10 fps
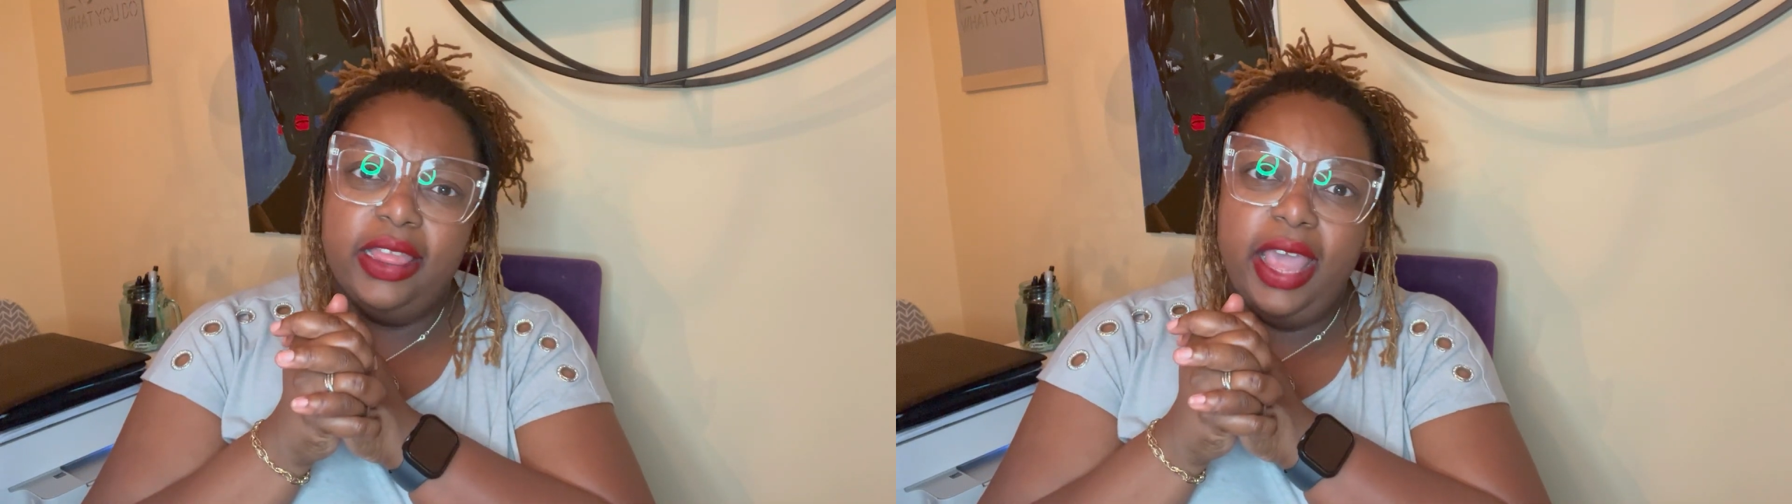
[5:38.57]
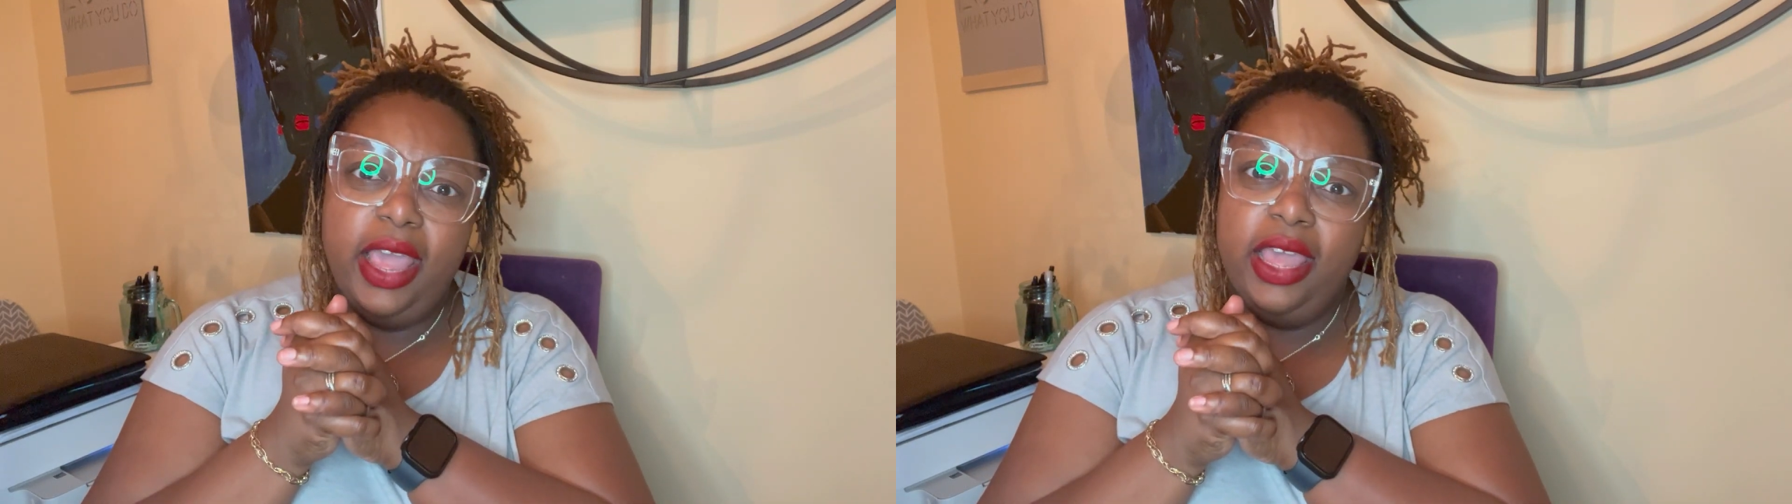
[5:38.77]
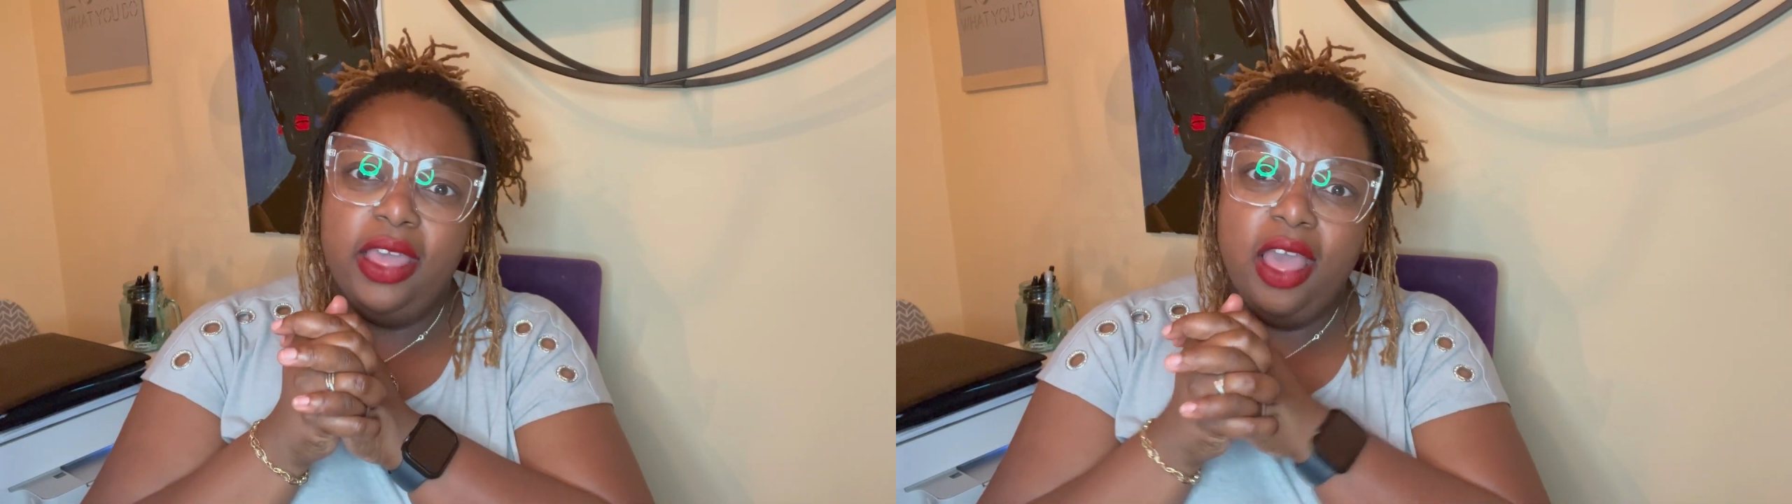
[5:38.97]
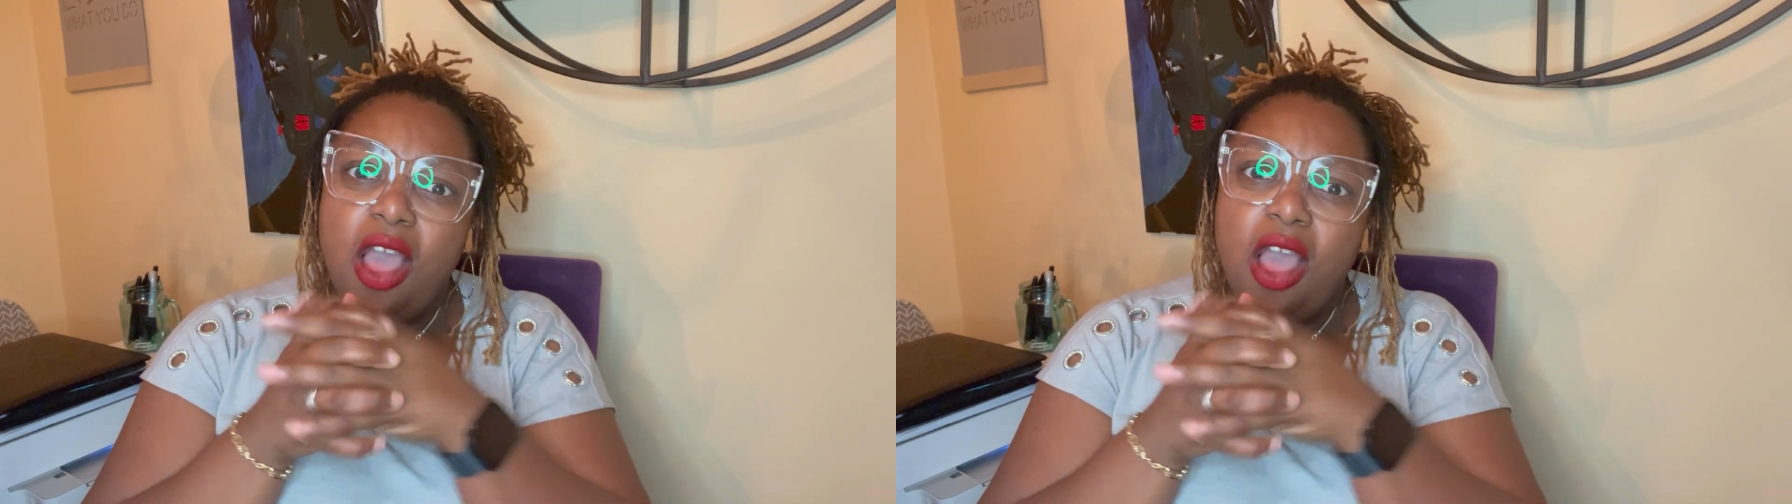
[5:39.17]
they